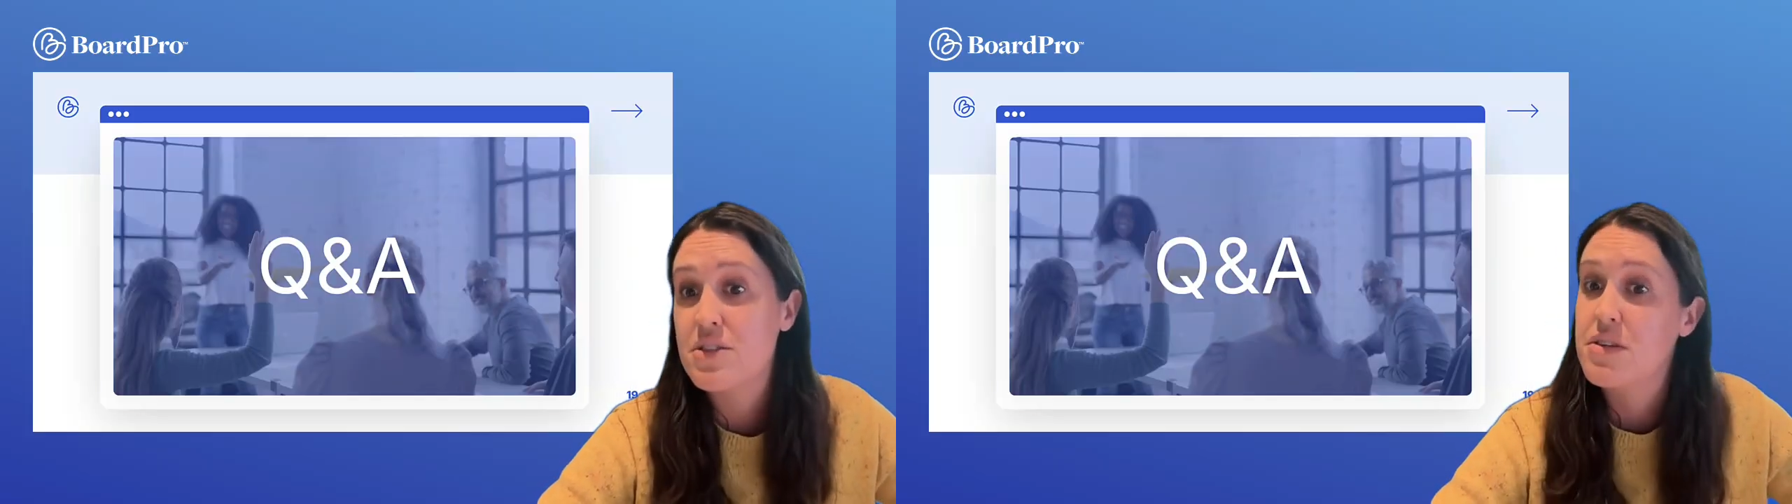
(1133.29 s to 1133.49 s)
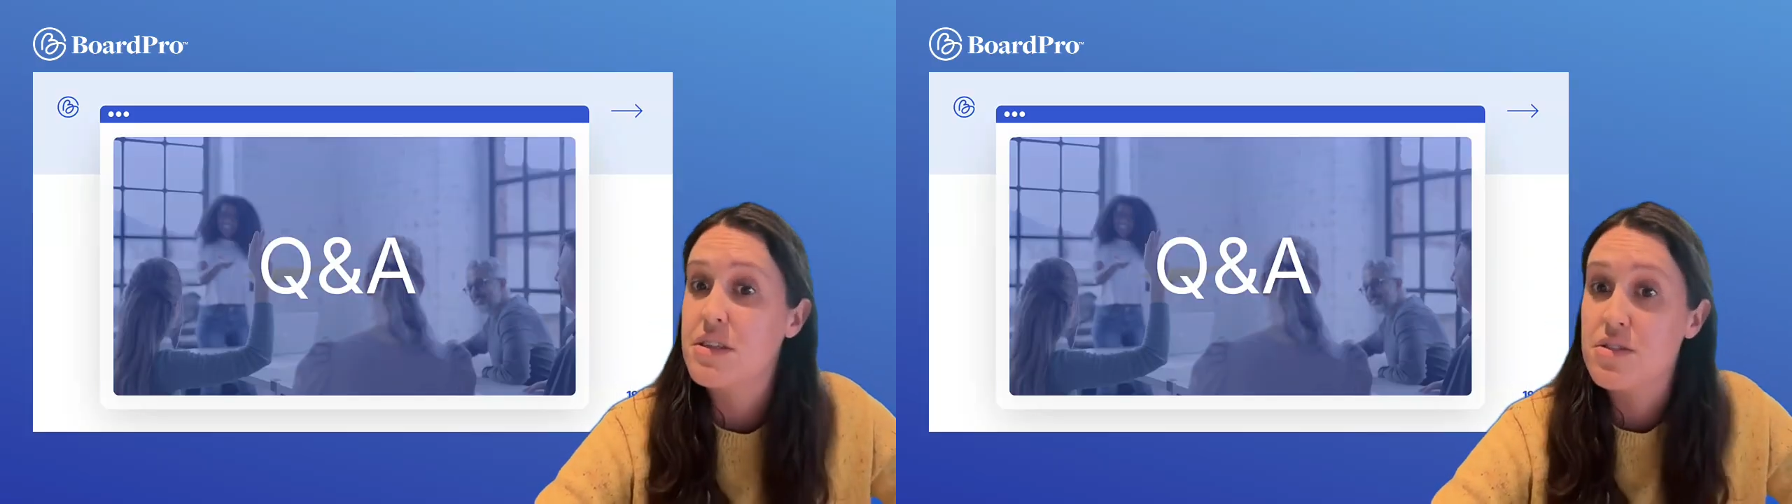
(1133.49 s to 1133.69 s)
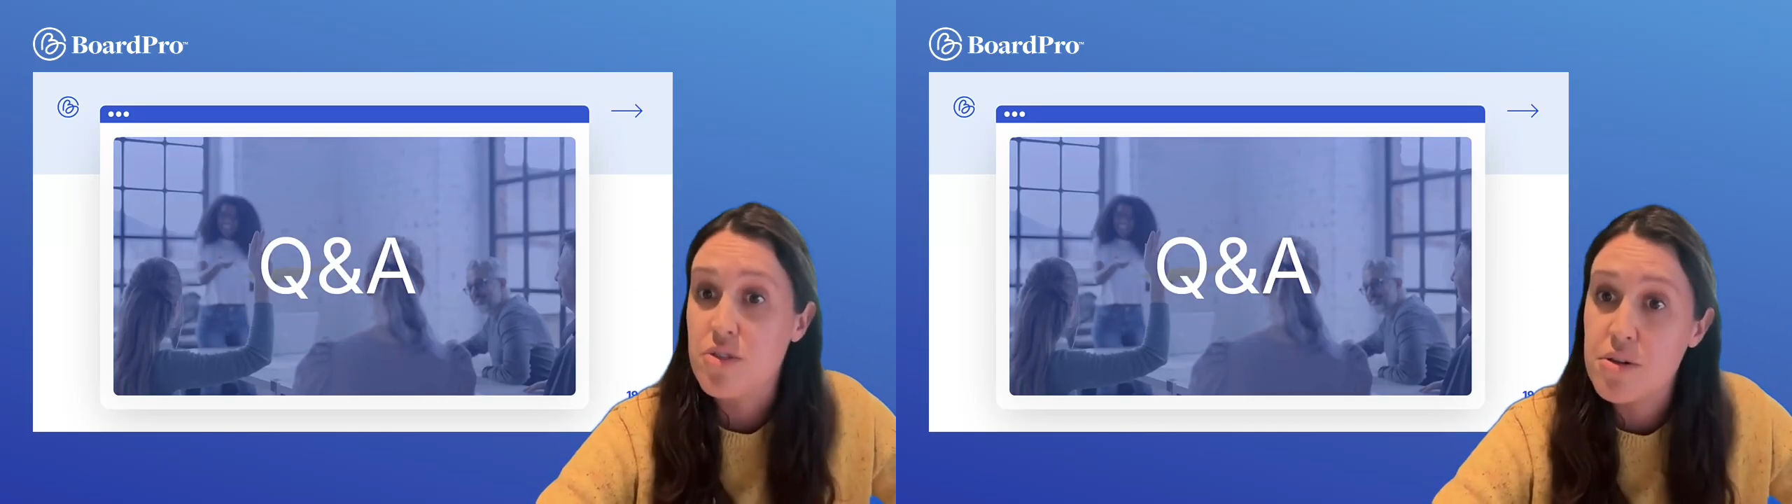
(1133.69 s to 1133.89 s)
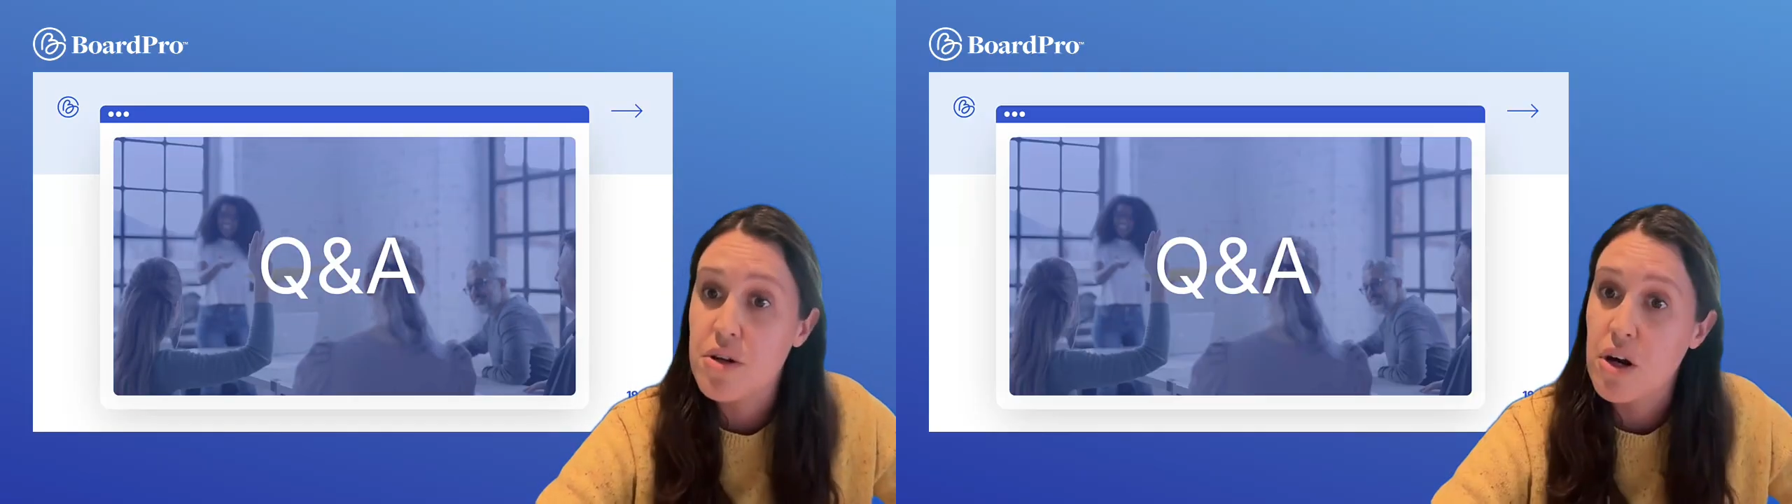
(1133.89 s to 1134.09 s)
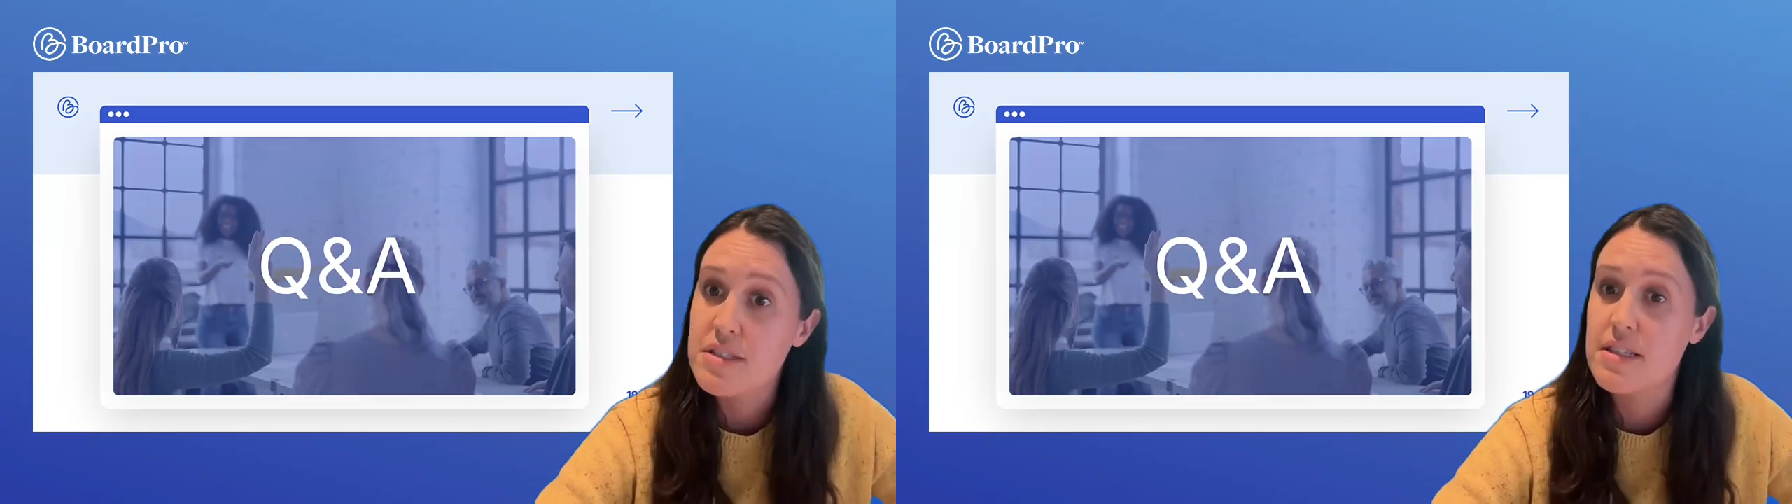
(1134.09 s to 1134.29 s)
So there's no
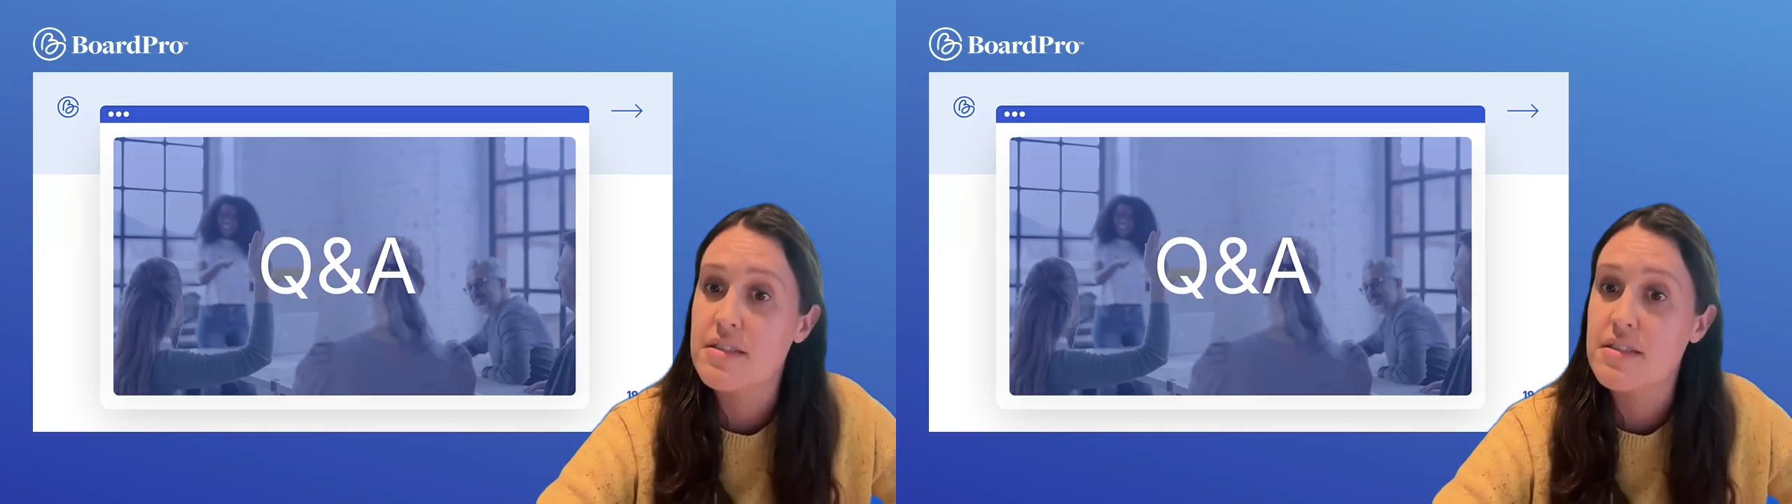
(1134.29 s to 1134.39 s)
cost.